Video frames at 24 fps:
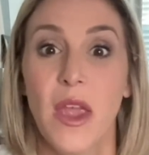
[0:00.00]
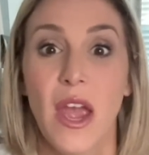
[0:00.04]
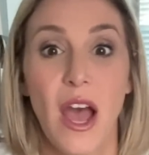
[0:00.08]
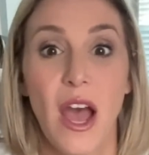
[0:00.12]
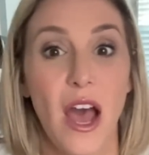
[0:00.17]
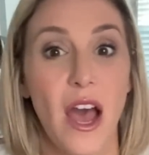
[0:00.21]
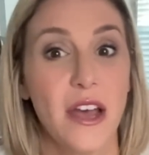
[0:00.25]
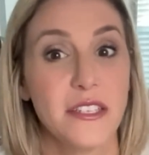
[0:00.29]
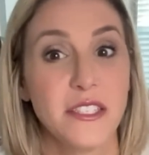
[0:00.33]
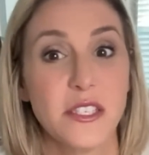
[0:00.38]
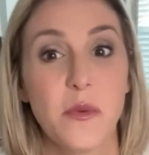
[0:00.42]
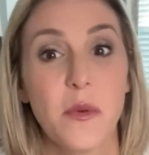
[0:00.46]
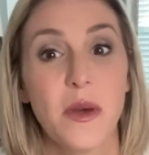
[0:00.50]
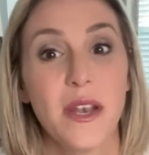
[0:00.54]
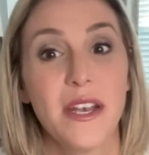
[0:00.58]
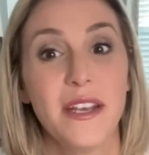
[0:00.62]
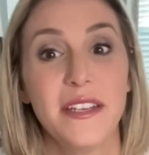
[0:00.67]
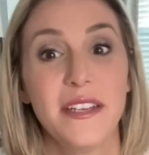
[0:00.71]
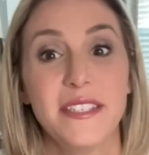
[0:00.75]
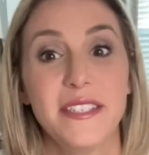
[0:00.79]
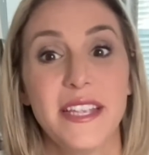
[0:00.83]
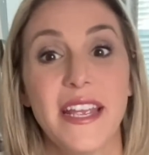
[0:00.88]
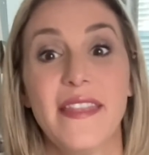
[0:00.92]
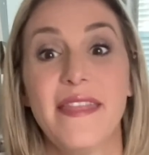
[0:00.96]
I also wanted to
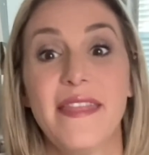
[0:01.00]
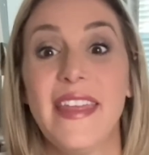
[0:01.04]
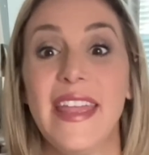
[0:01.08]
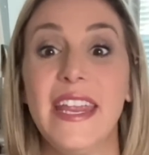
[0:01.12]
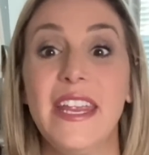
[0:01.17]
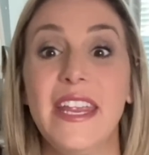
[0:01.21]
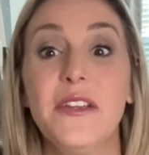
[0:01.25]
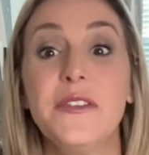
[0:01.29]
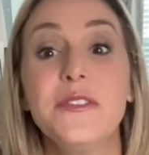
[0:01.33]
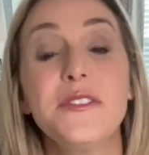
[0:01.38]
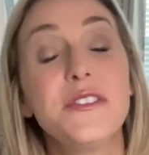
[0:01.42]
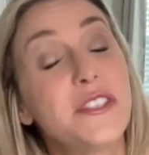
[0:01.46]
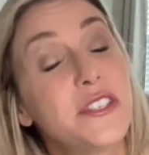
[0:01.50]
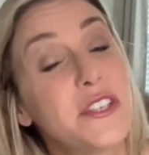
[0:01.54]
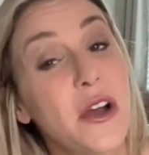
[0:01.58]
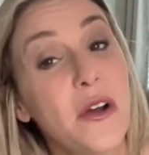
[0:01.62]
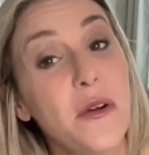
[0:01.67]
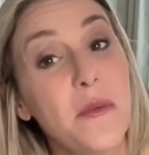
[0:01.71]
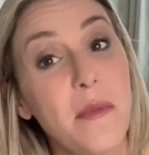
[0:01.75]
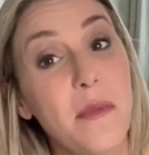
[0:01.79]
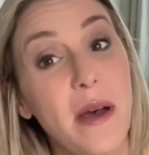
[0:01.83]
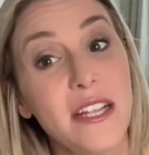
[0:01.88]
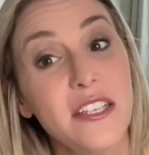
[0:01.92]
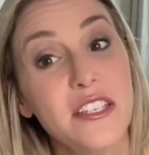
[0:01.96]
say thank you
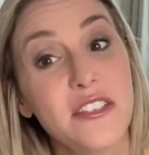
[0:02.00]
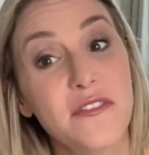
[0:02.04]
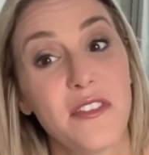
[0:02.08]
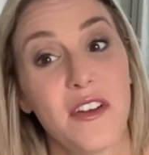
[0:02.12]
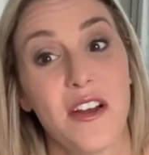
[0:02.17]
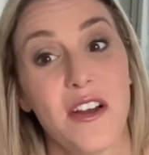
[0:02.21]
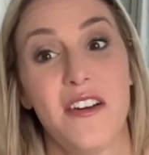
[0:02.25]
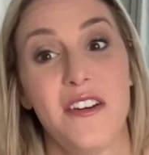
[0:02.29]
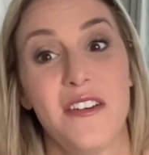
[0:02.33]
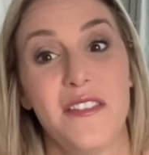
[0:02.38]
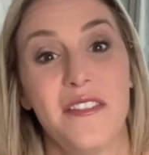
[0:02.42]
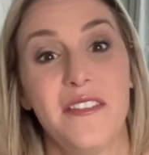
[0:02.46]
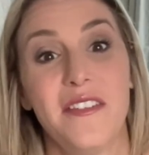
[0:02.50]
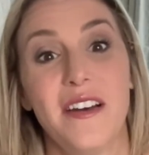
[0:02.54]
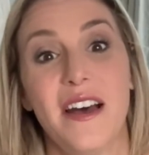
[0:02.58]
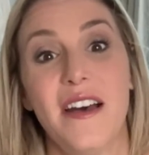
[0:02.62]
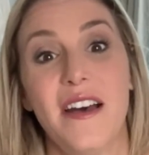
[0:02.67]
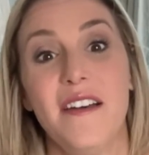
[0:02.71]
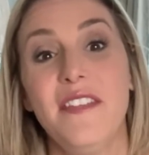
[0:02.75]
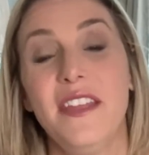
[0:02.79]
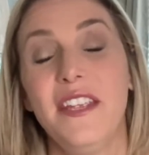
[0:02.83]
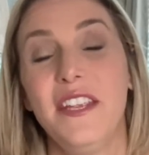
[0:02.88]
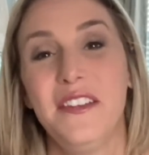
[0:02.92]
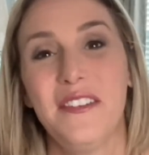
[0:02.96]
so much for all the
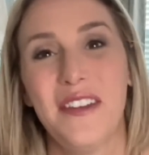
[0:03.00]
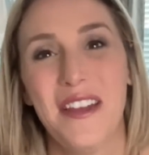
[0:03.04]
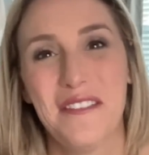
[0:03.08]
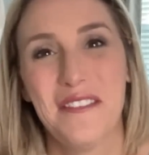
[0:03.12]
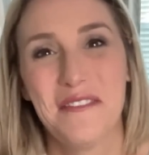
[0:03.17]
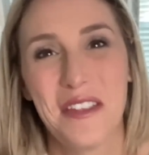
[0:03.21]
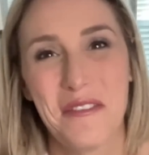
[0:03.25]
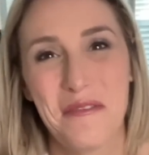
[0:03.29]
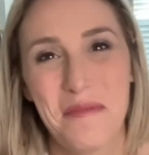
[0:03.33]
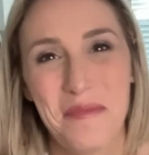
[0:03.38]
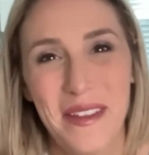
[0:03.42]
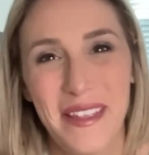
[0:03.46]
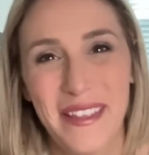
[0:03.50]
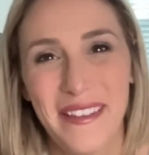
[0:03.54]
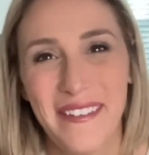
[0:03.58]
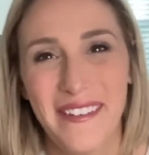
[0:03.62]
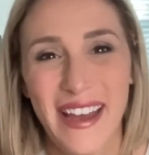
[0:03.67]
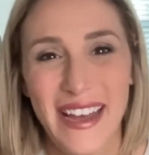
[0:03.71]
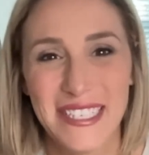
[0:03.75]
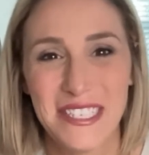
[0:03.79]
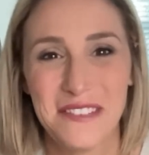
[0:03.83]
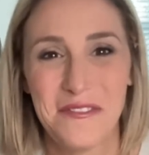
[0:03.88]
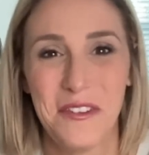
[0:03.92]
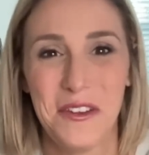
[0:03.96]
love that you have given me the
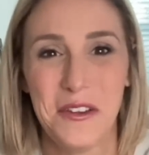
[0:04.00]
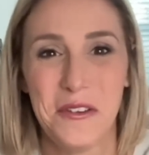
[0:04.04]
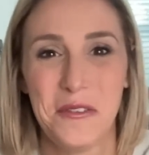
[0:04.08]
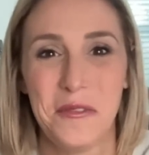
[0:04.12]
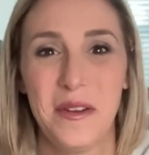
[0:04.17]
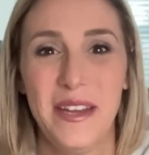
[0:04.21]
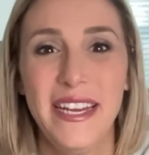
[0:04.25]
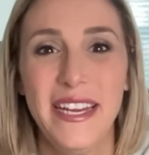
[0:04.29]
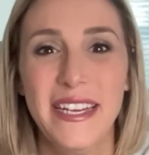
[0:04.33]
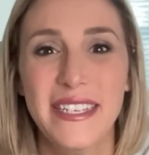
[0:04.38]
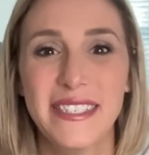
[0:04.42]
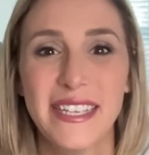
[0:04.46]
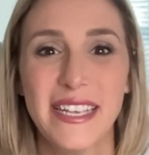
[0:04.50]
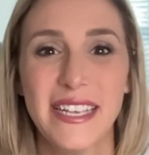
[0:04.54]
last few weeks.